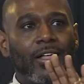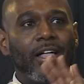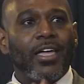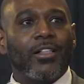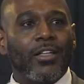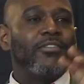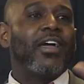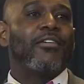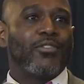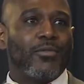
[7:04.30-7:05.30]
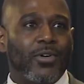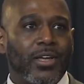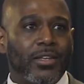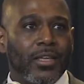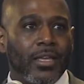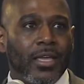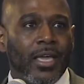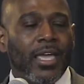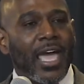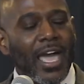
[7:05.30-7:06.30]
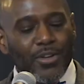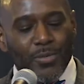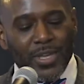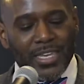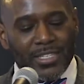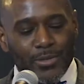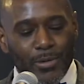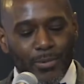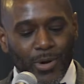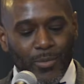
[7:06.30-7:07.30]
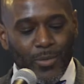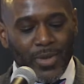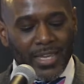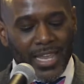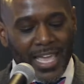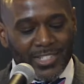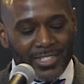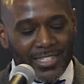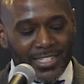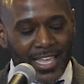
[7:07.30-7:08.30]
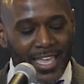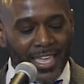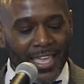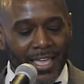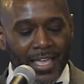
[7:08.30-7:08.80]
ALL of everyone. And how do we get to a point where we can actually say,